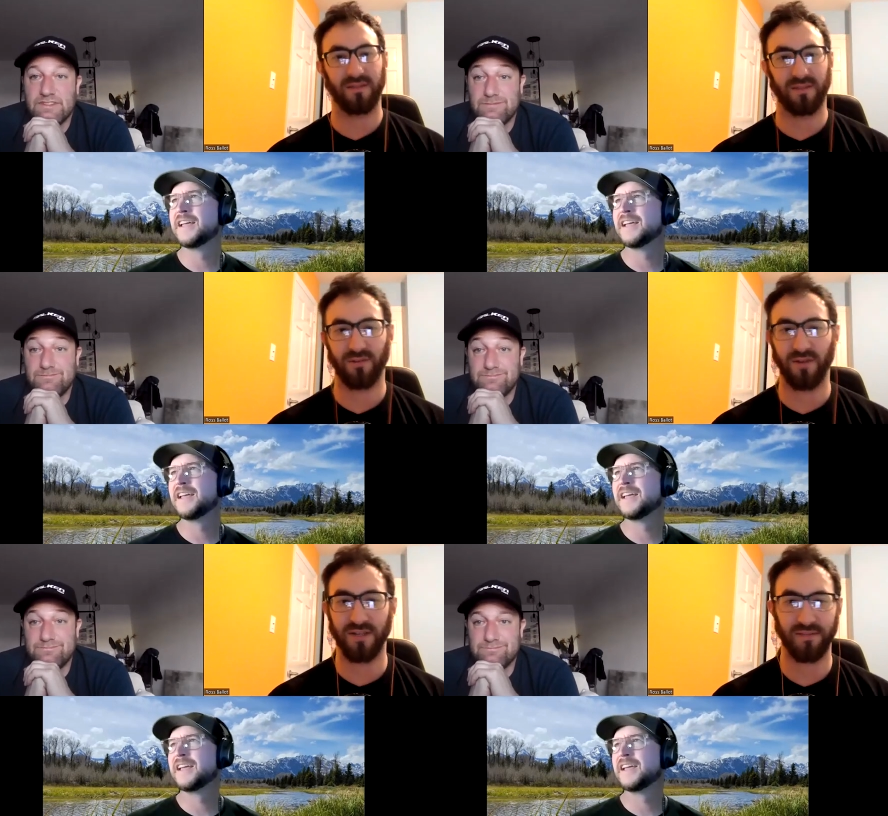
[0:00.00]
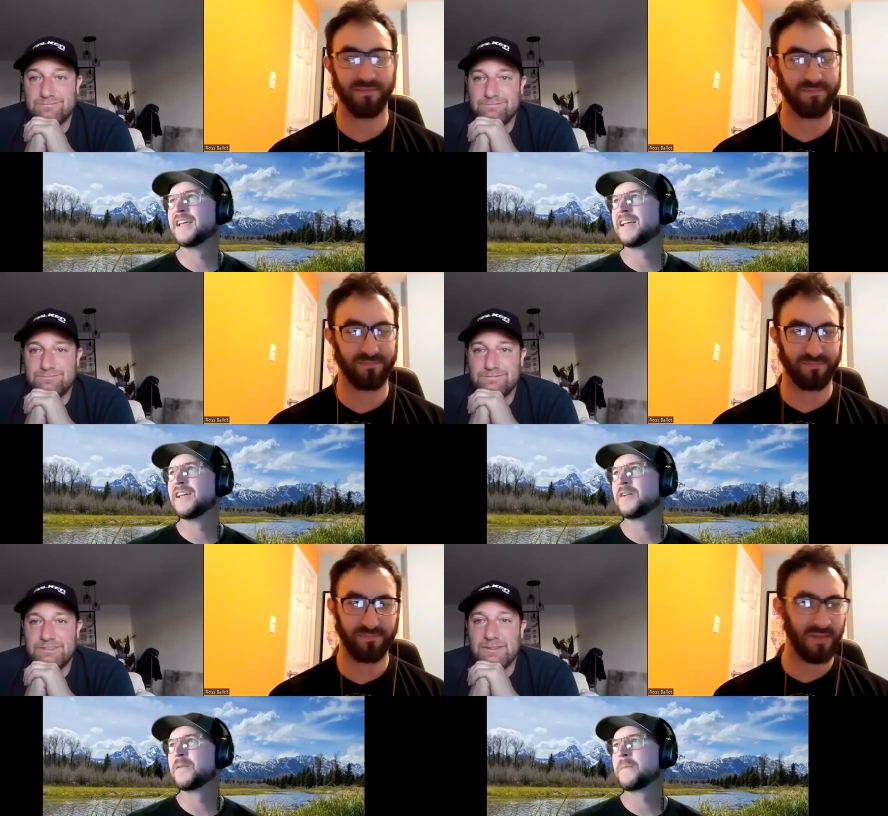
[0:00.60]
Speaker 1: Crazy.
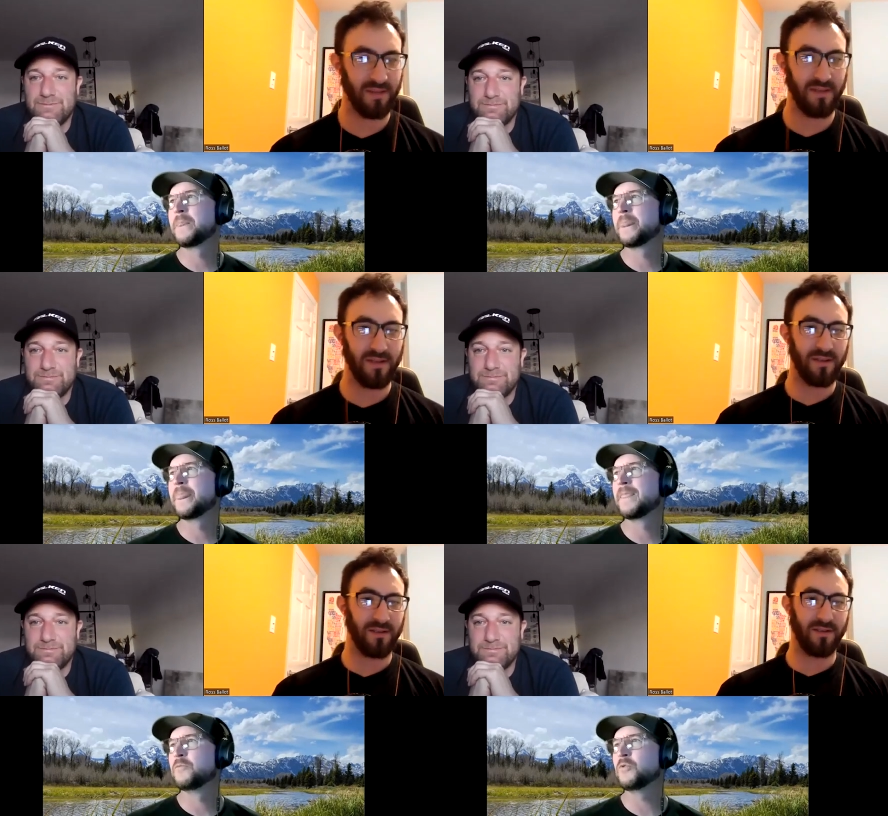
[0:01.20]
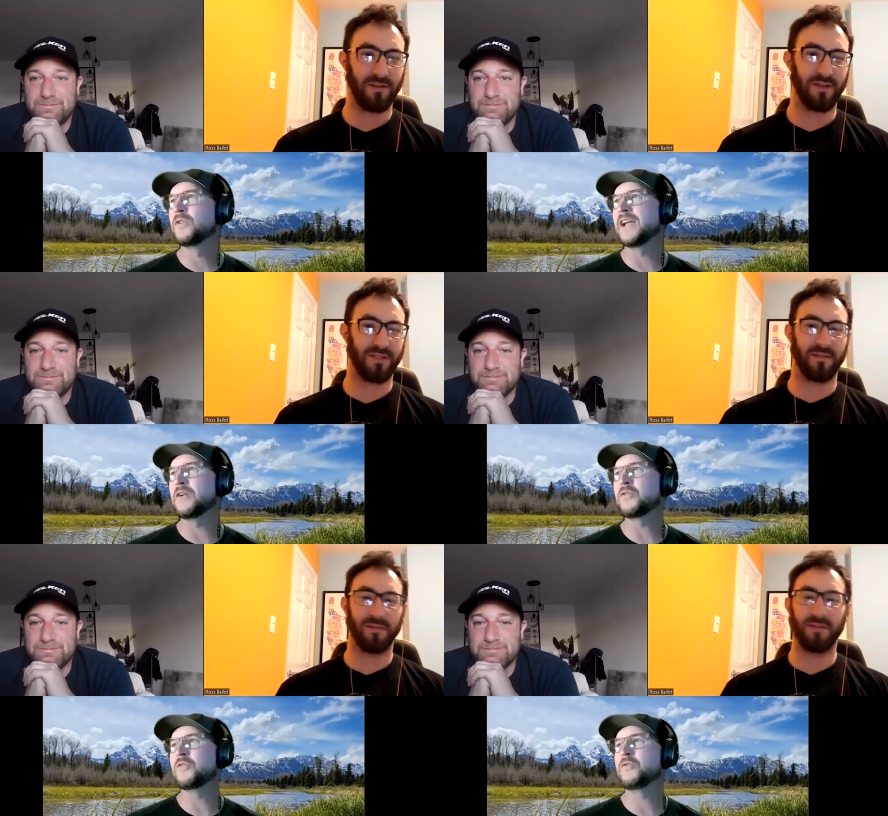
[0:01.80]
Speaker 2: Yeah. Crazy. Well,
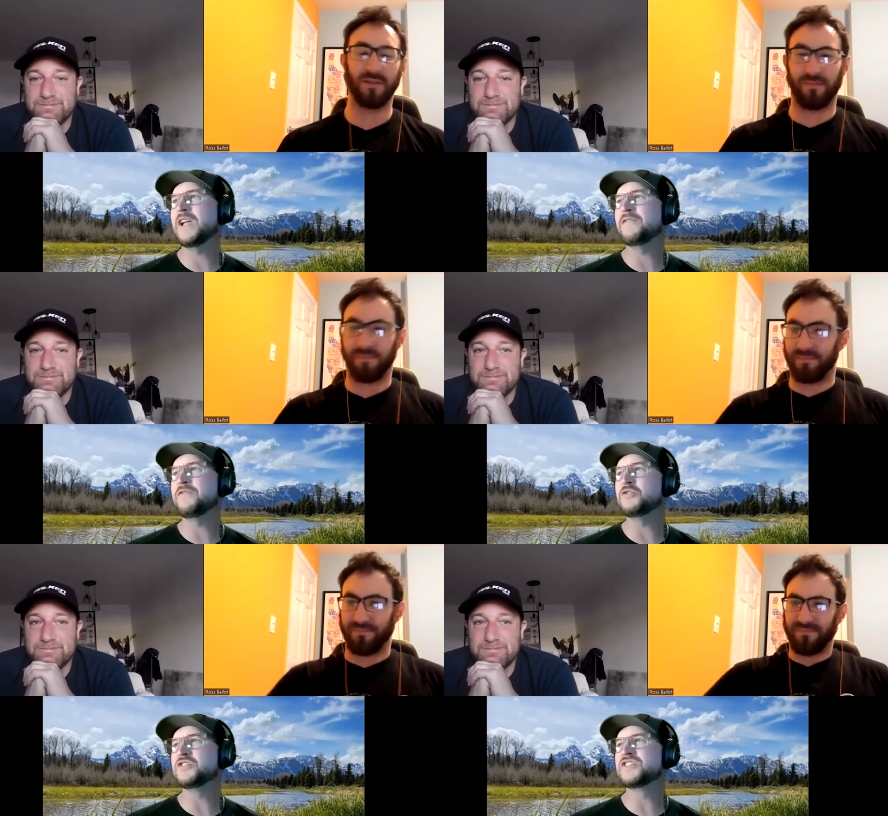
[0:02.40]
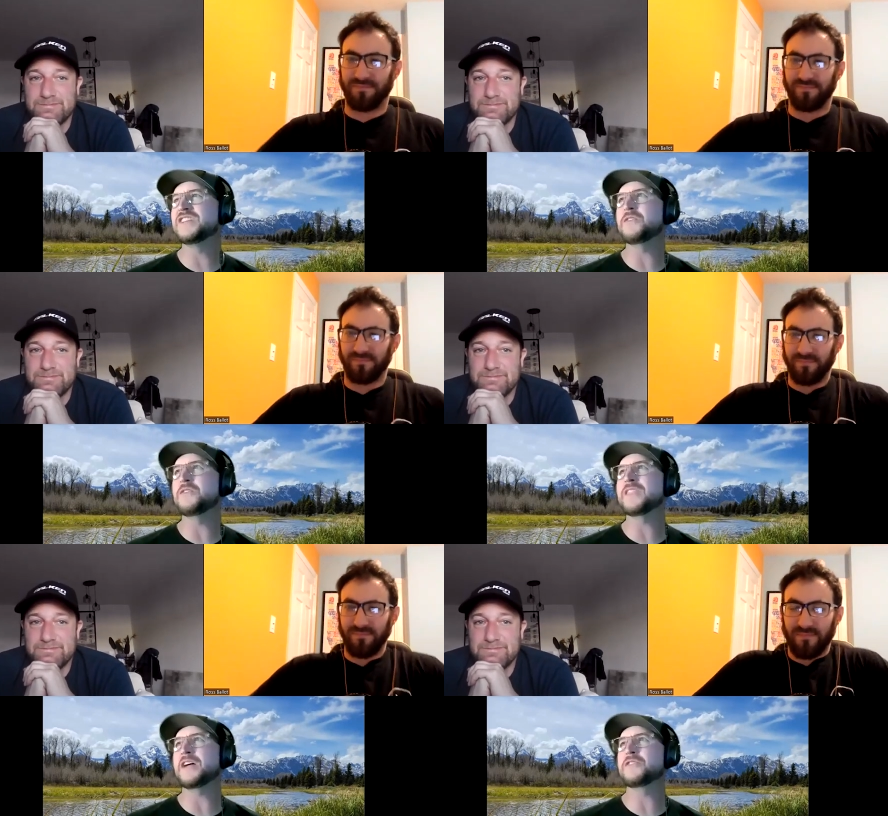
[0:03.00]
like if you just see
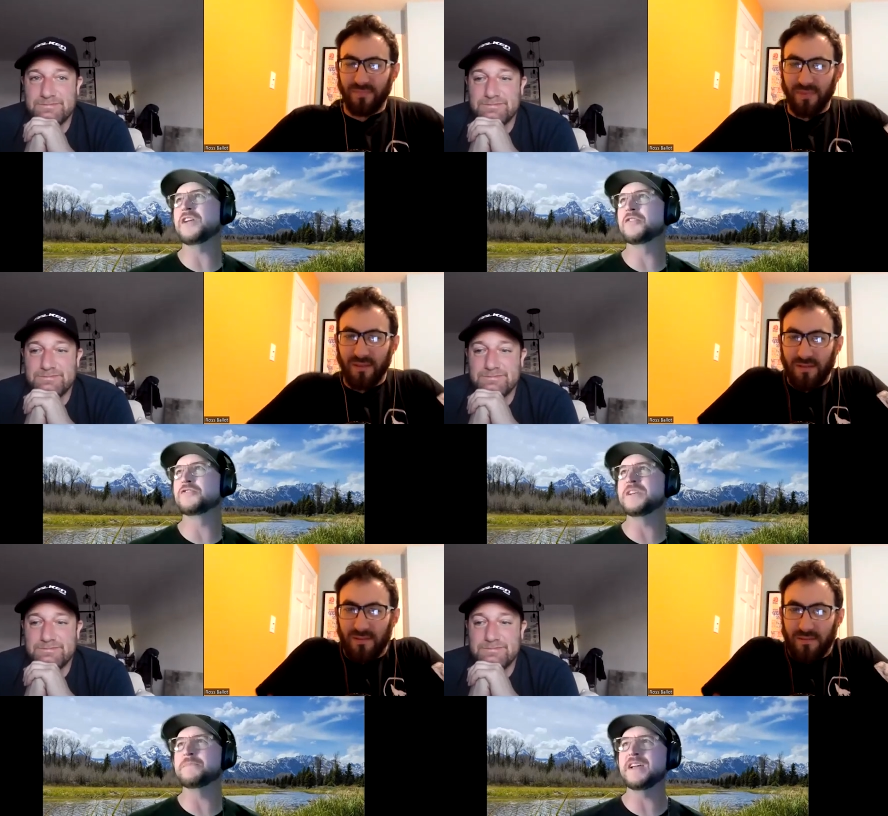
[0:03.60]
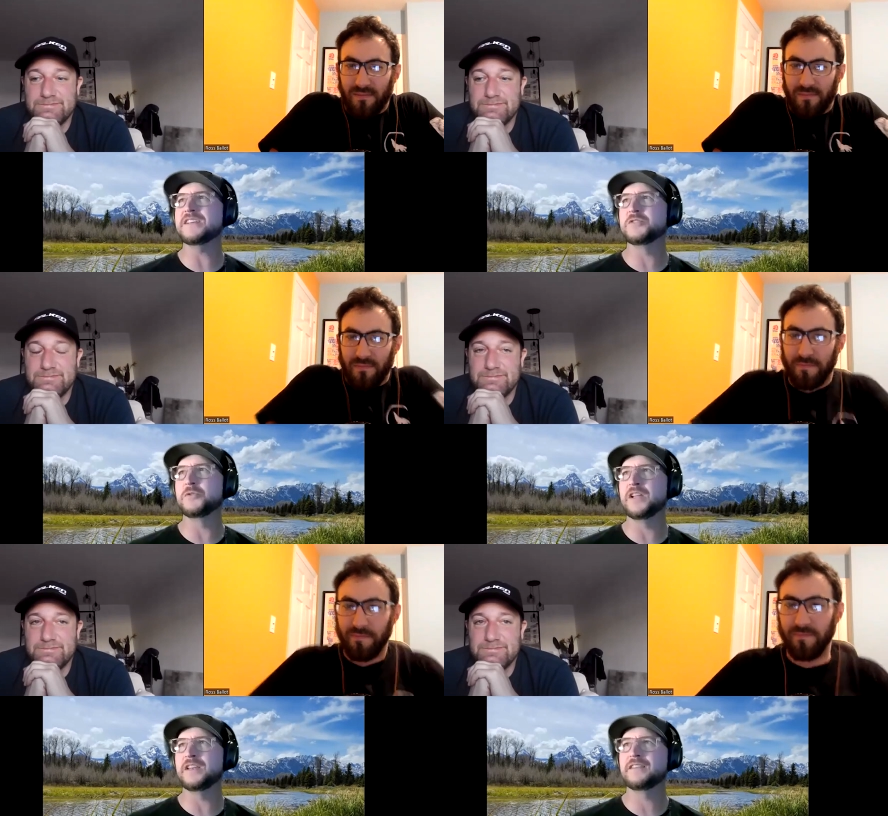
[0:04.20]
it without the other Jeep next
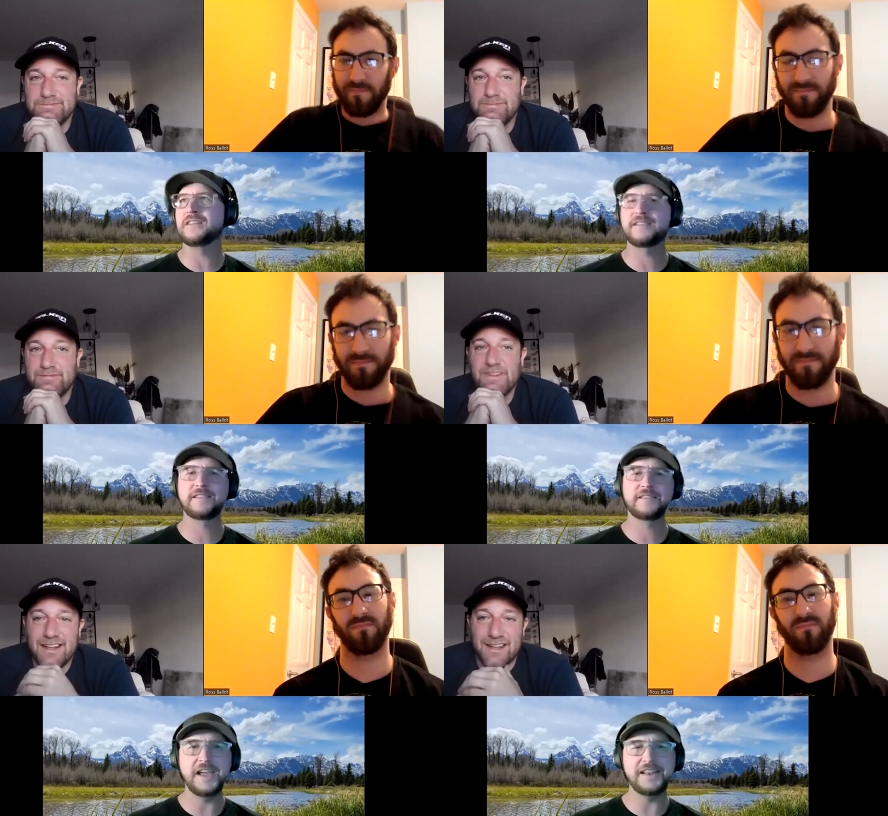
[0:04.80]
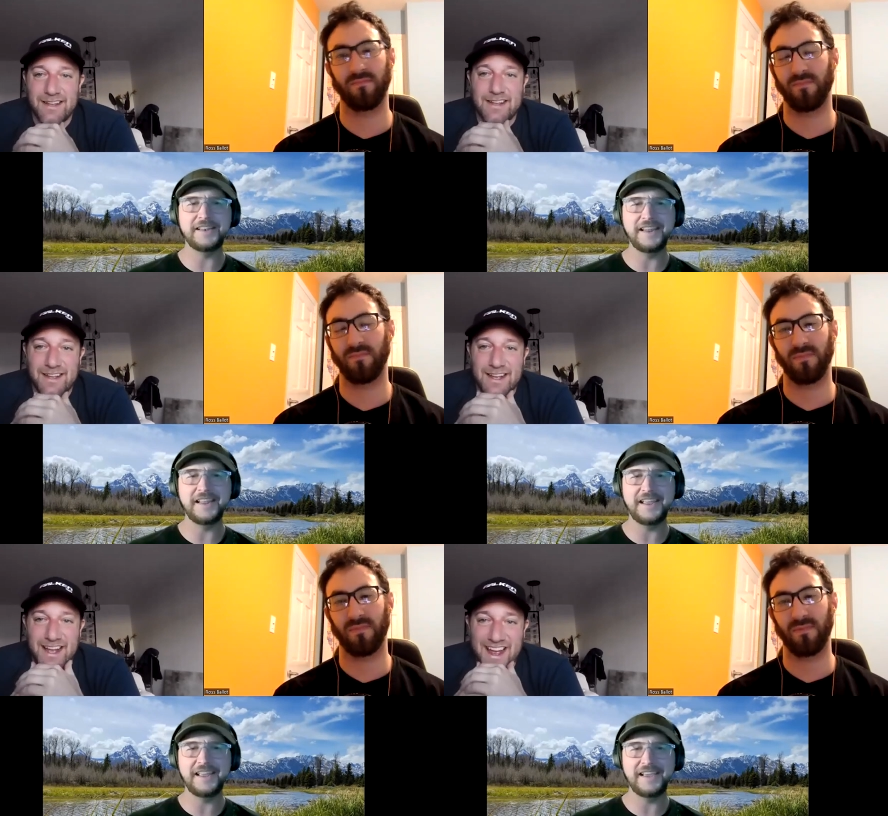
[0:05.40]
to it, it
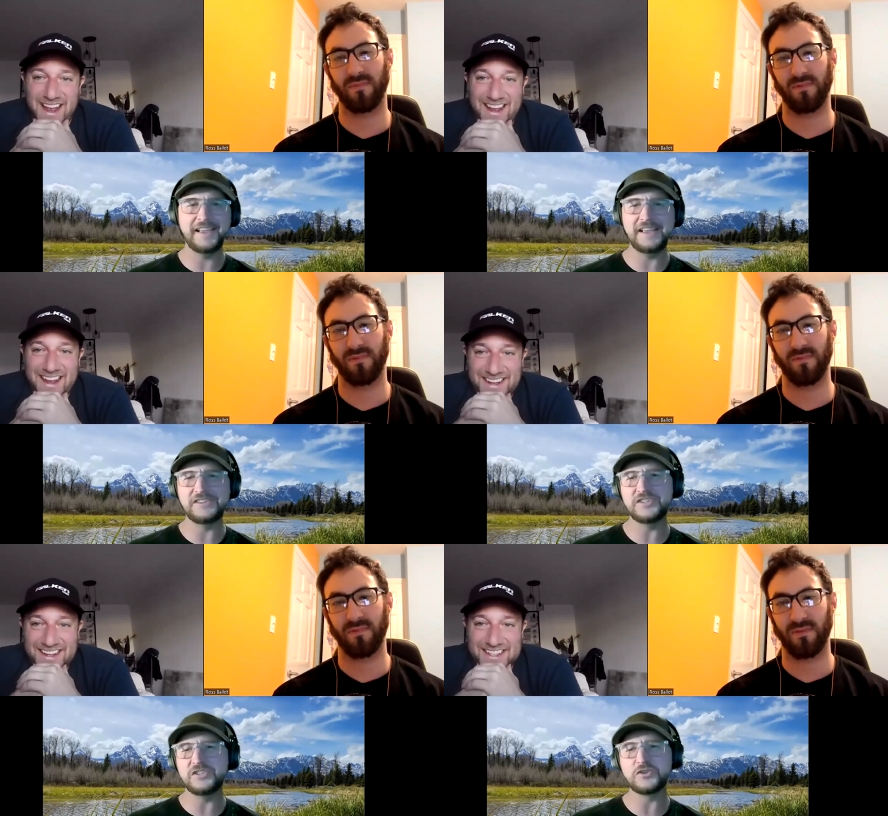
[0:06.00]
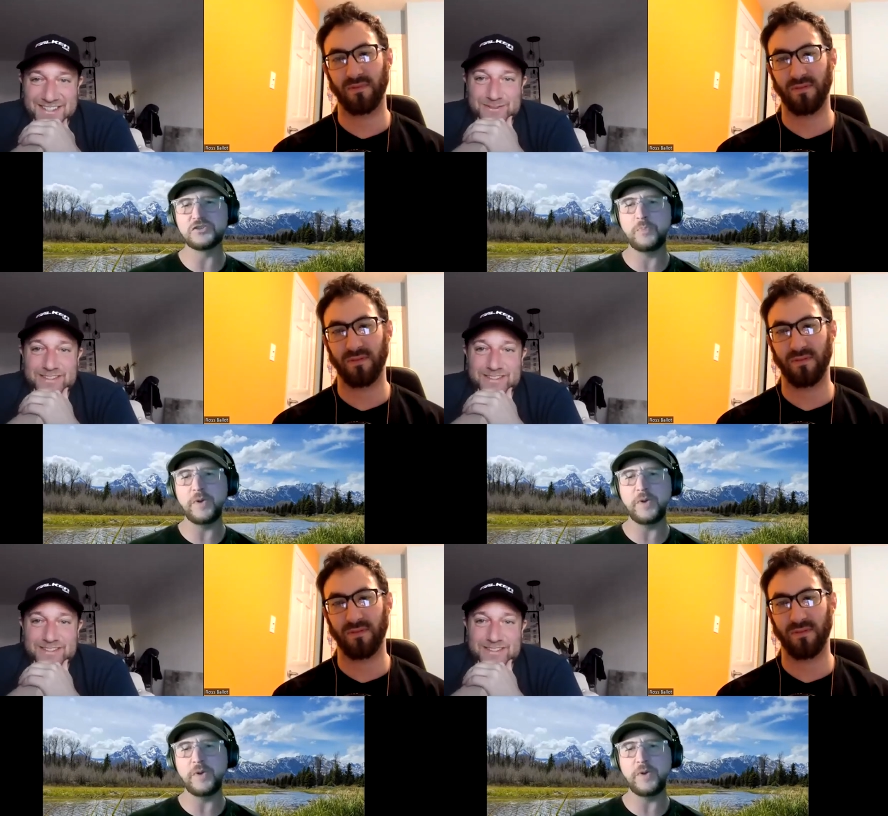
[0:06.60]
it just it, looks